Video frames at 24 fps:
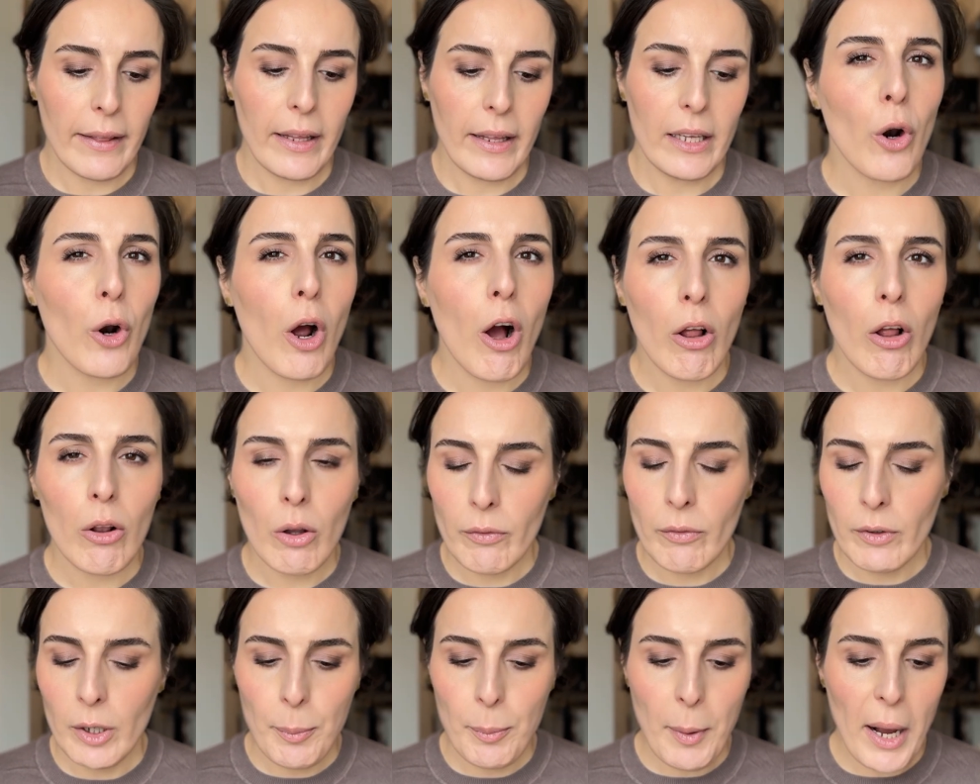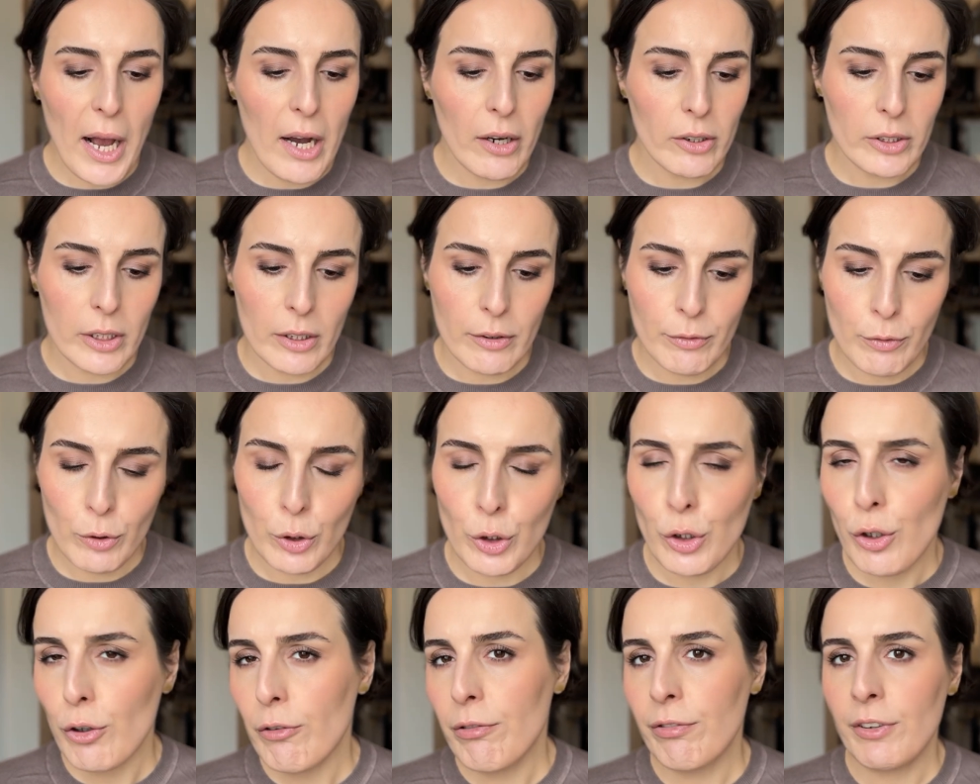Your all over powder for
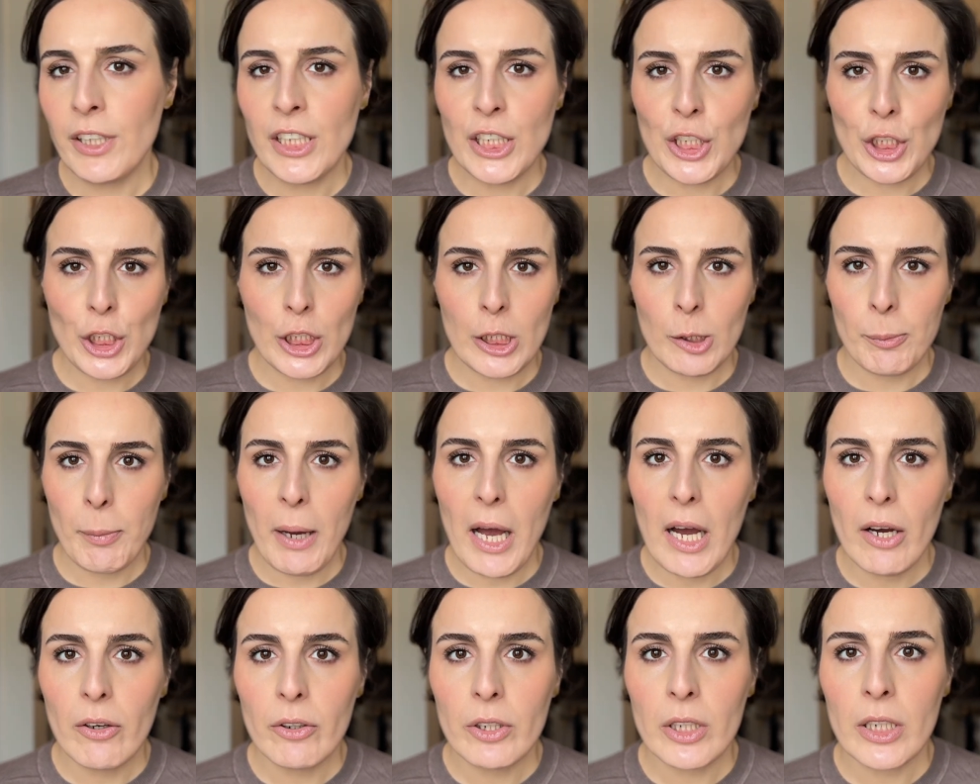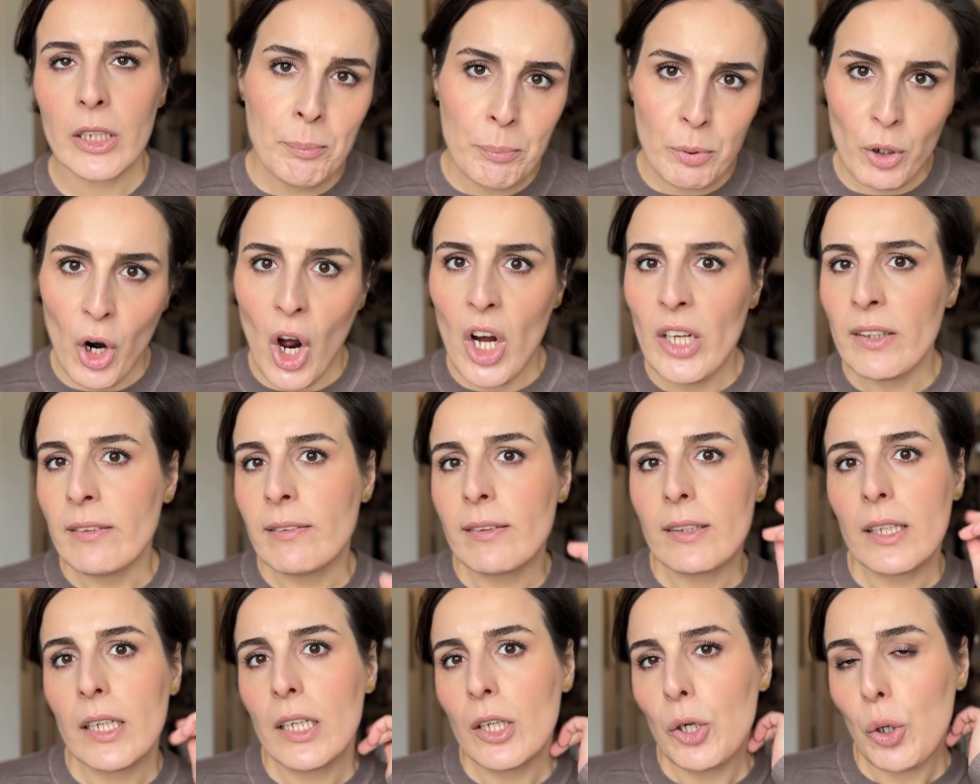your finishing powder,
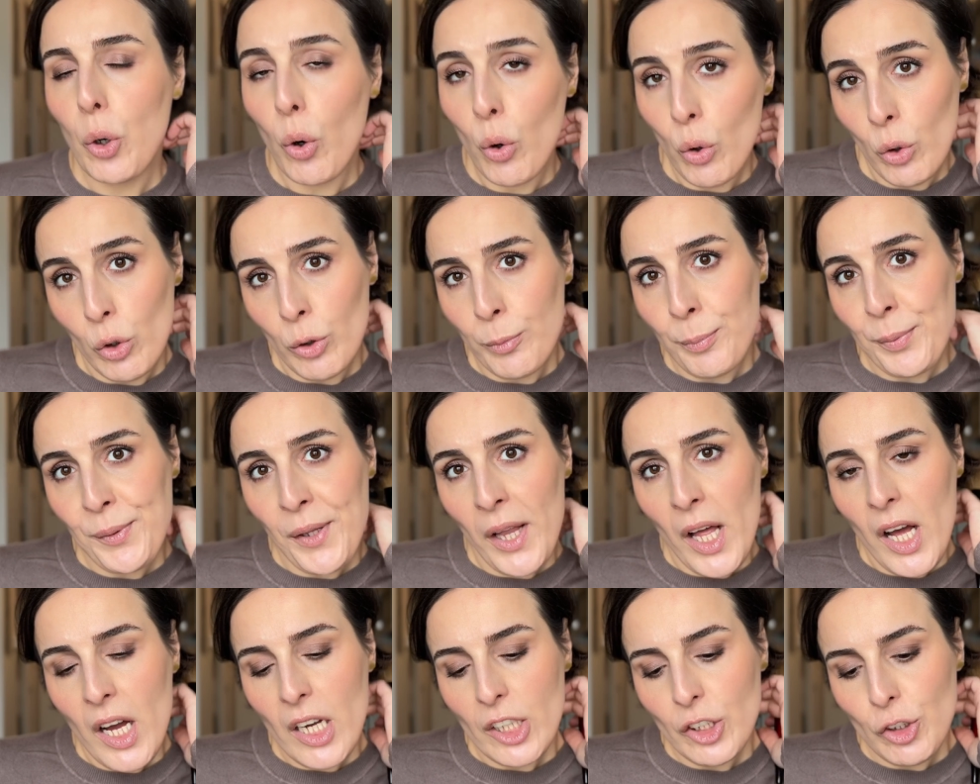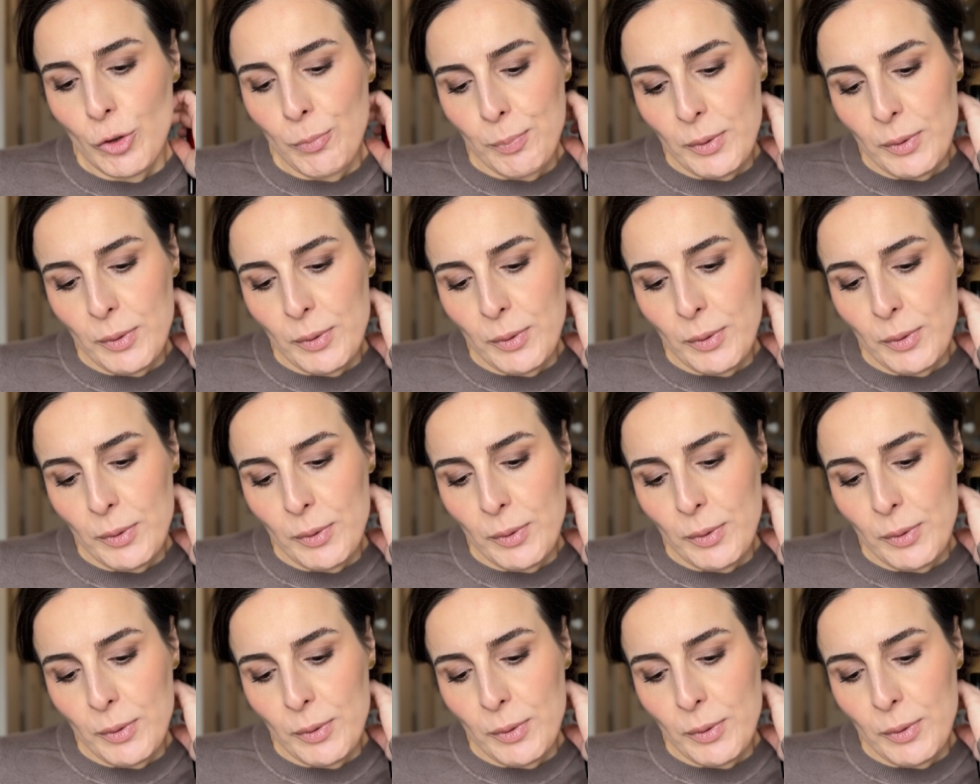bronzer, or blush.